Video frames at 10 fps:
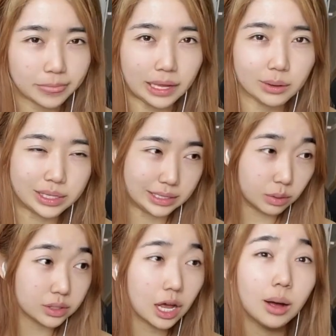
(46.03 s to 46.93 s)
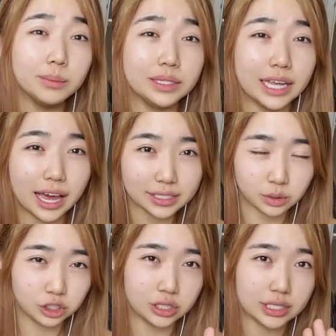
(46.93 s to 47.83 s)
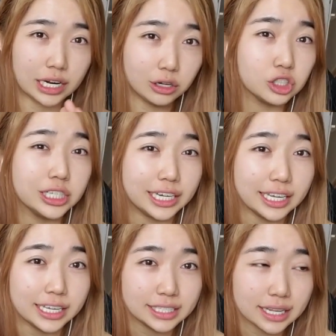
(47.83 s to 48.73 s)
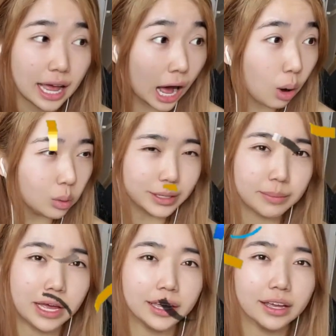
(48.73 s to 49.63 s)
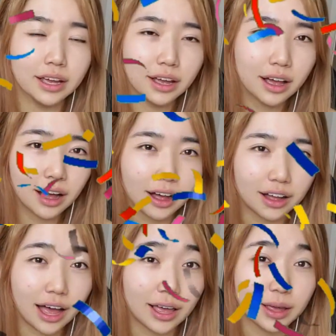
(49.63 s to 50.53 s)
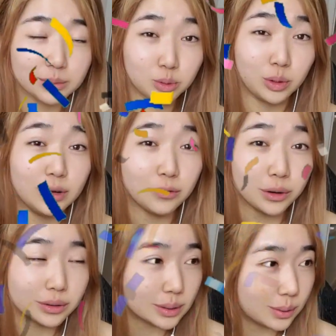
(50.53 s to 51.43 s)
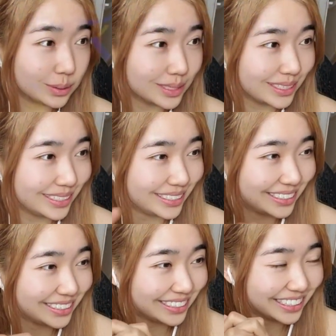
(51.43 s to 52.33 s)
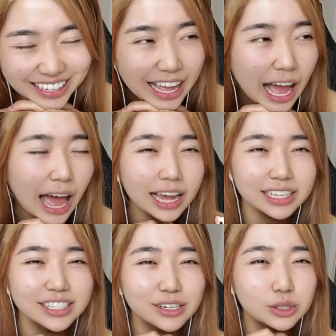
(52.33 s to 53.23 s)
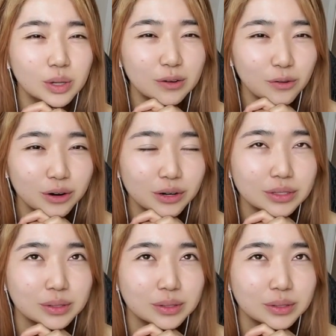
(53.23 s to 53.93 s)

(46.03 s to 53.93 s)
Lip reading: Anyways, most commonly asked questions that I usually get is, how old am I? I am 24 years old. I consider 24 years